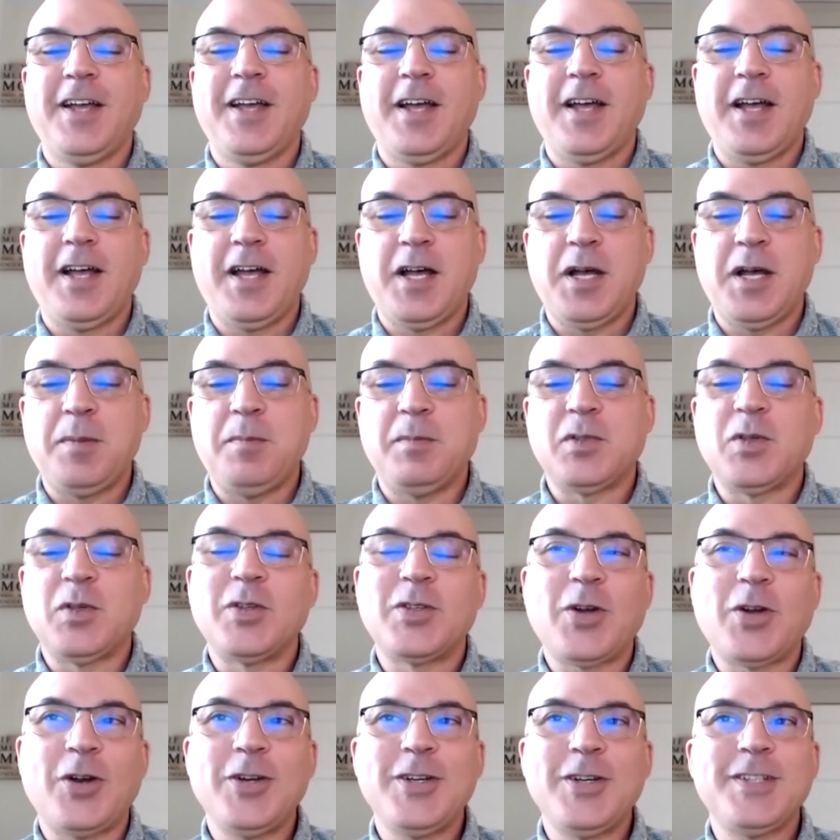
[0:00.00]
So it's
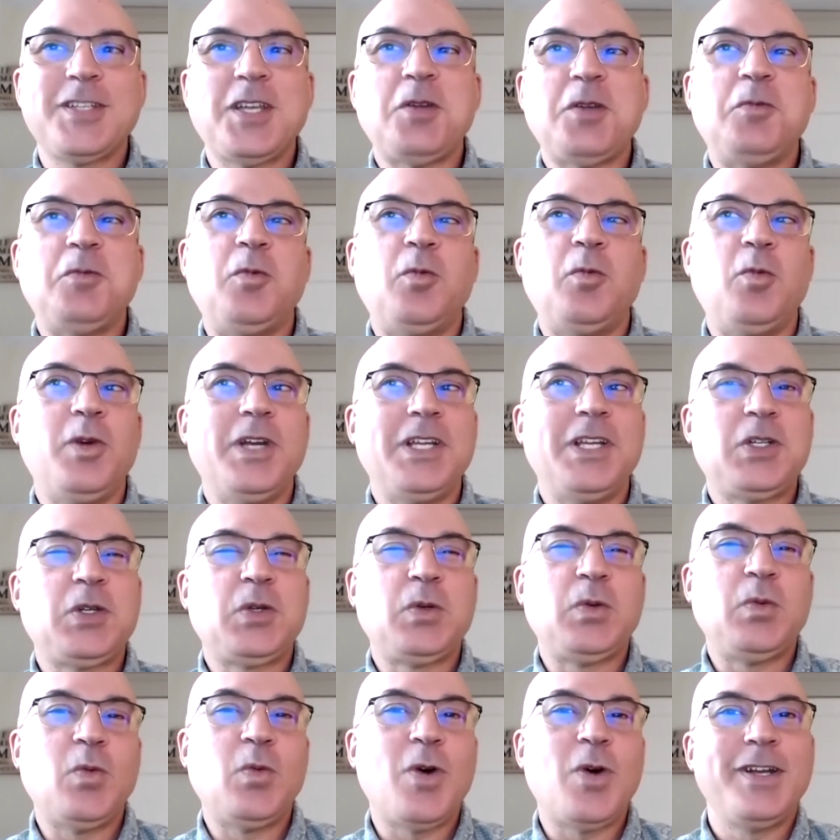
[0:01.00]
hard to say
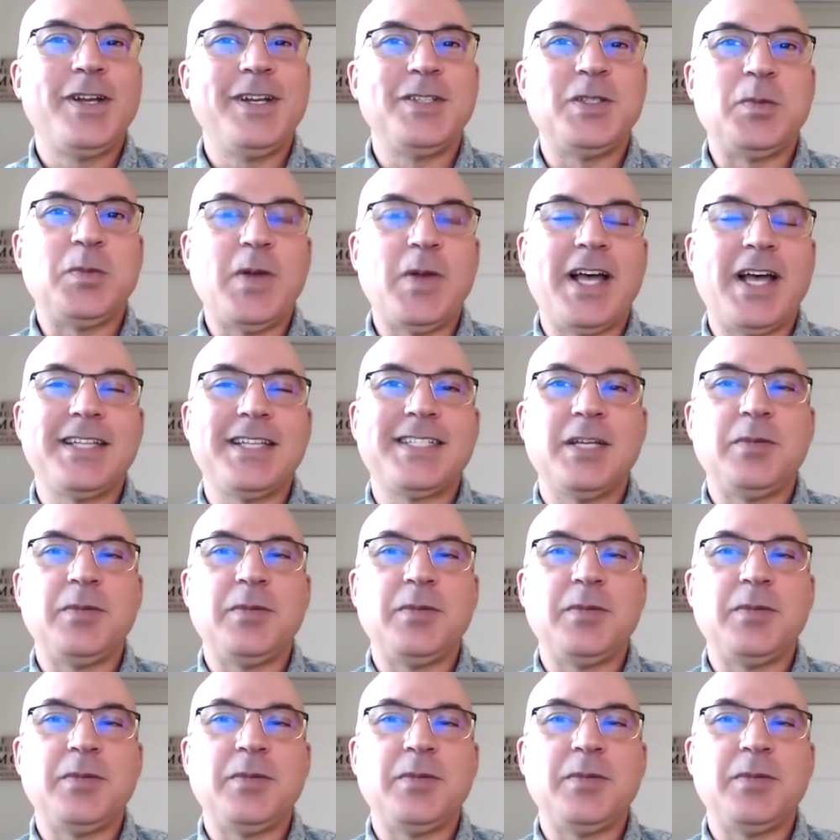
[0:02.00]
which one is best.